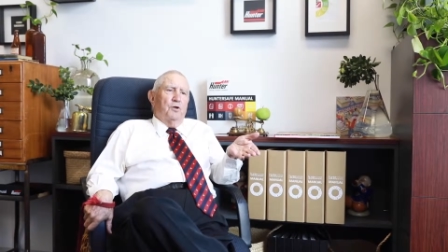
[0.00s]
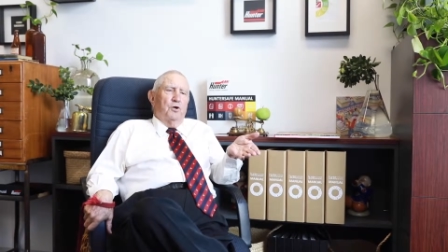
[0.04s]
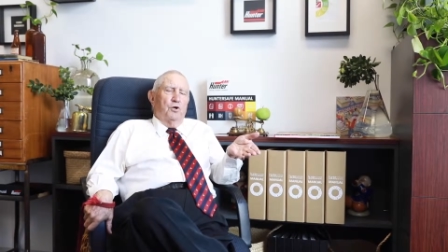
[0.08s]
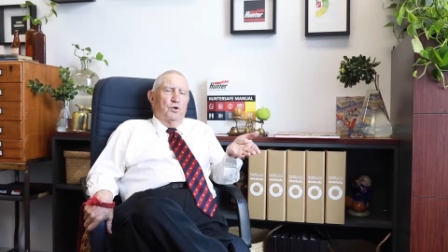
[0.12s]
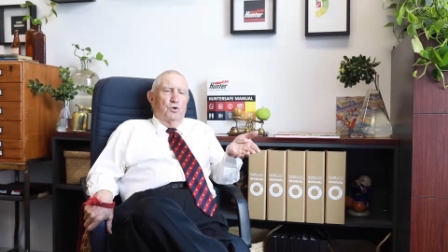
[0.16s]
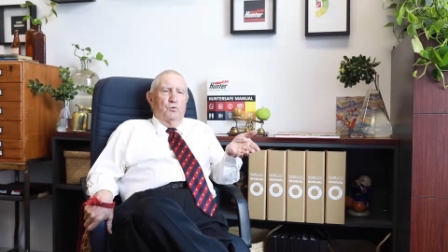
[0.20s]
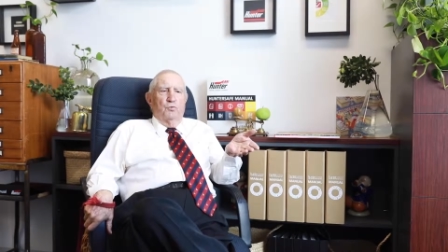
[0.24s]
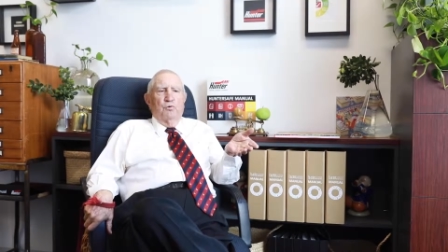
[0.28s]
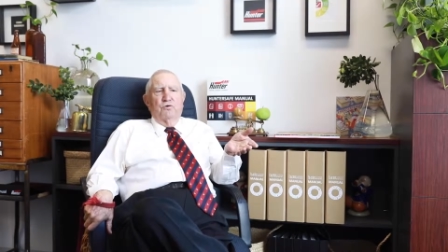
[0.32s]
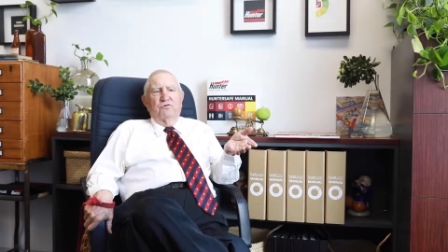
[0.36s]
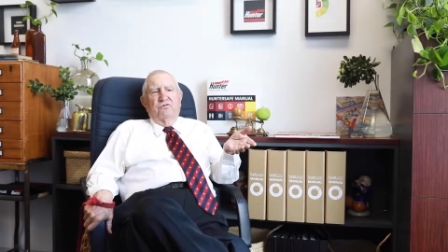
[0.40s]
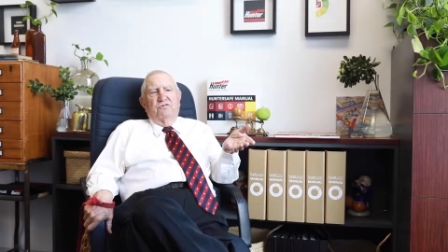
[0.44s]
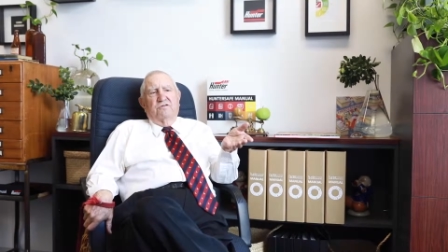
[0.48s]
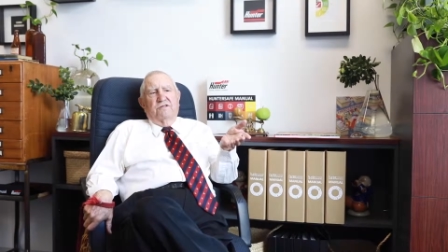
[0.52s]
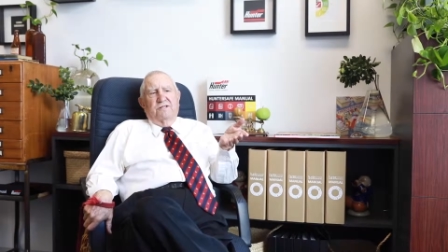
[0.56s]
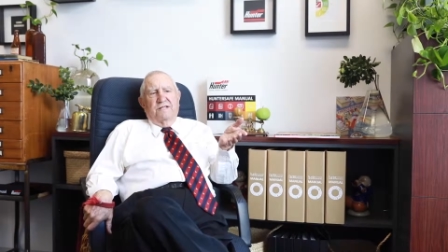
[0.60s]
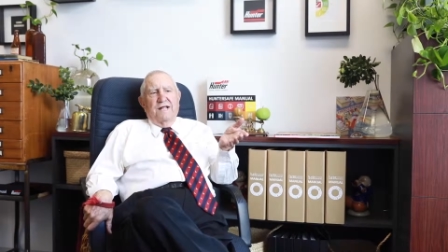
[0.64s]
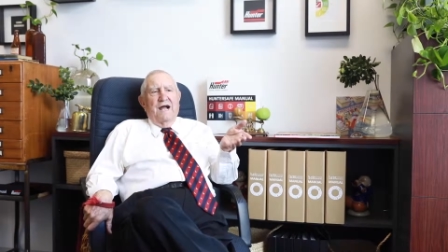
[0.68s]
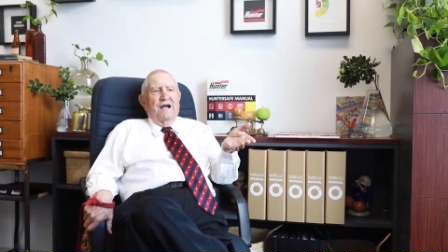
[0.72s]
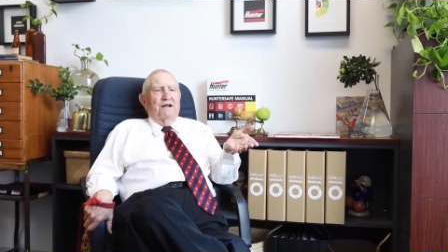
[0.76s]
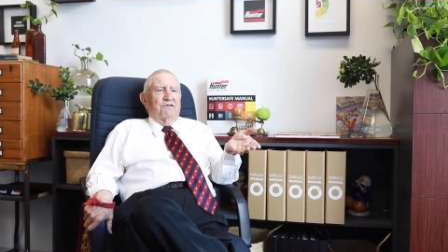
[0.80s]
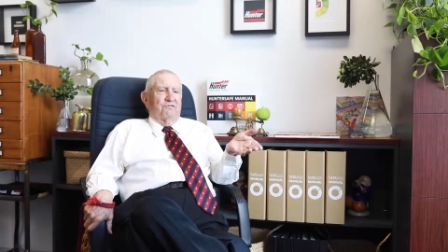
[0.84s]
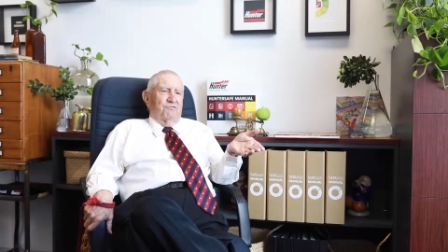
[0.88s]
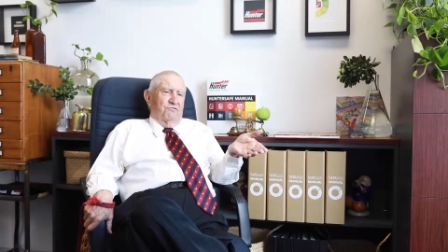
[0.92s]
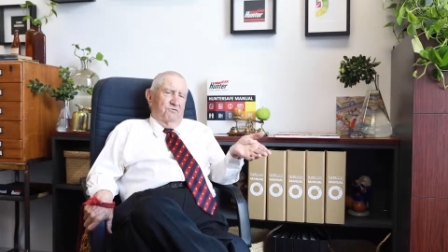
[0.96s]
who was
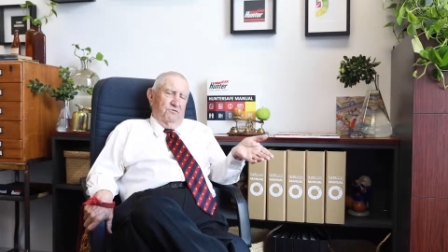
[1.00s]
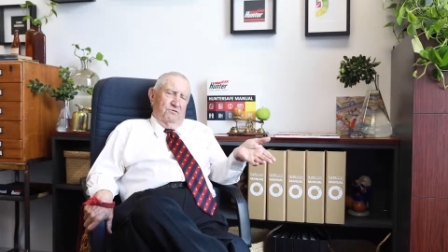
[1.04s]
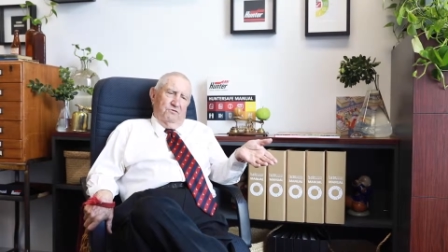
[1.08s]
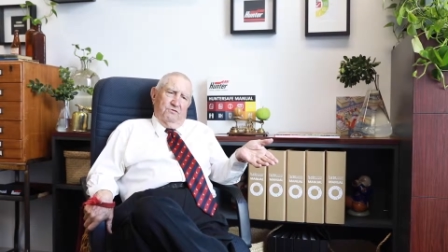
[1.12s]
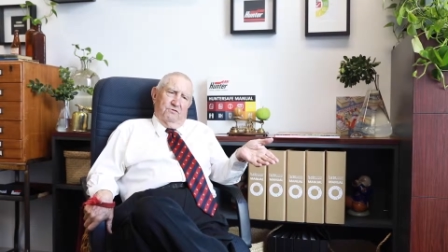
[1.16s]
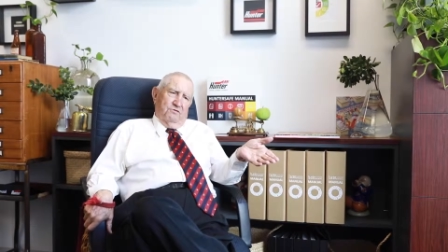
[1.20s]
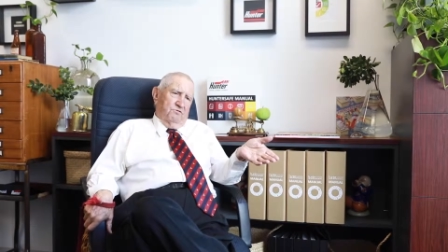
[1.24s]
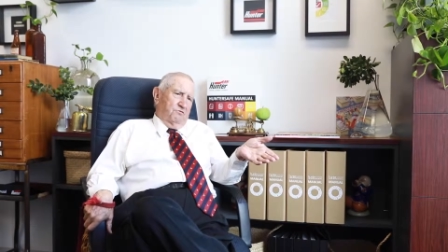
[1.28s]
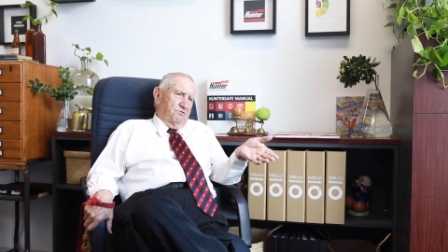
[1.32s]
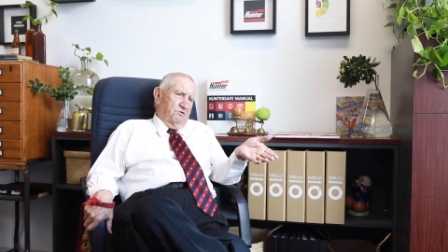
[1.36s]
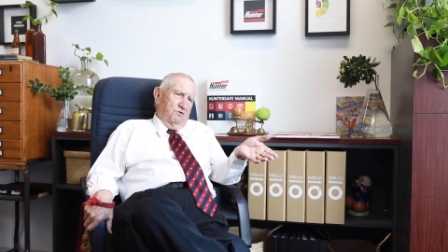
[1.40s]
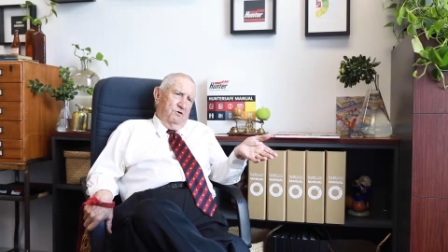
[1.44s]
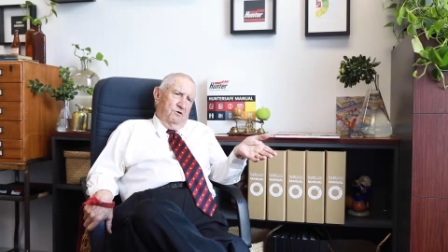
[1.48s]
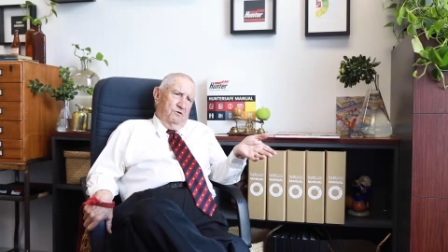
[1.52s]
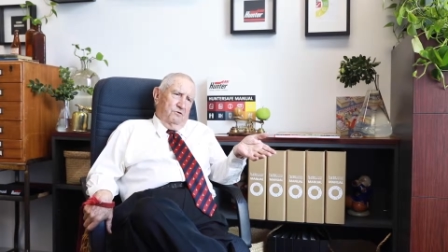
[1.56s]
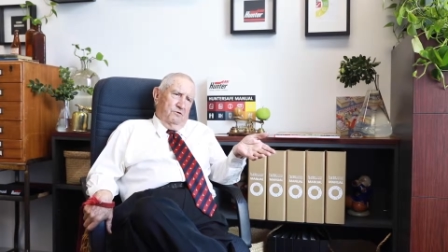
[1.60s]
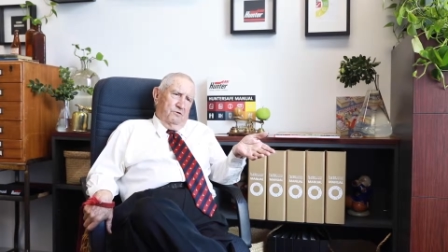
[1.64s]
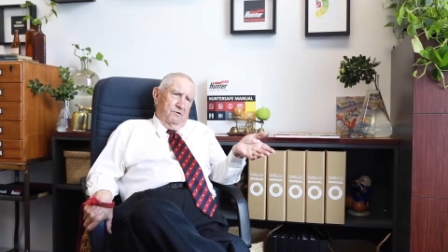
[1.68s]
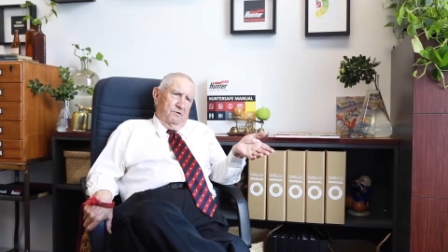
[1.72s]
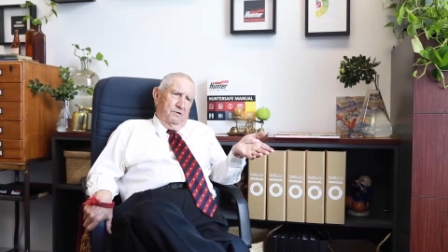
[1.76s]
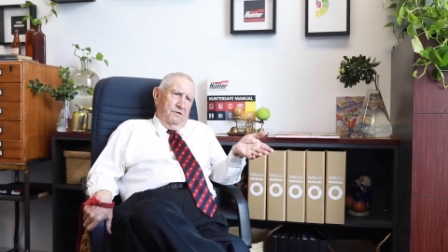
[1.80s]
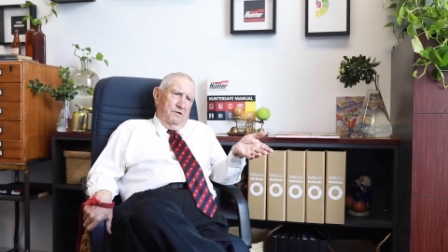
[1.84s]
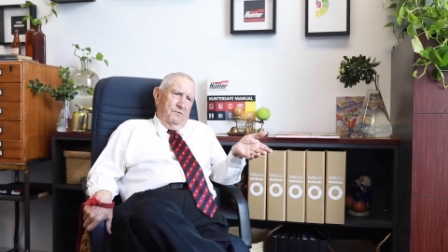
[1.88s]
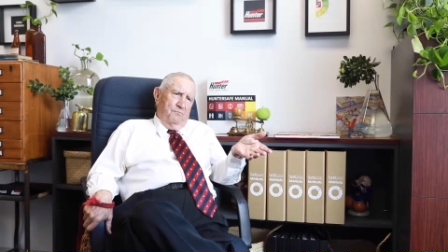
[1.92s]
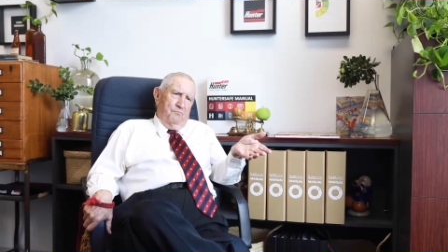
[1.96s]
Dux of the
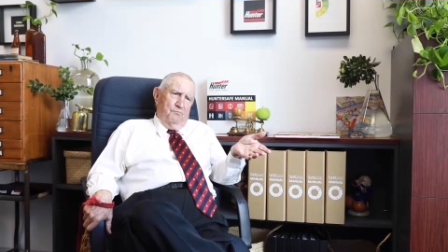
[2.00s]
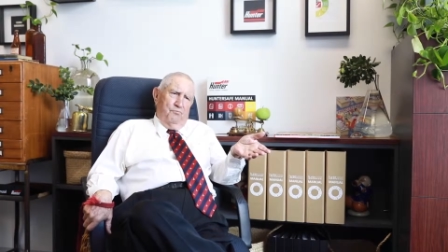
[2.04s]
school.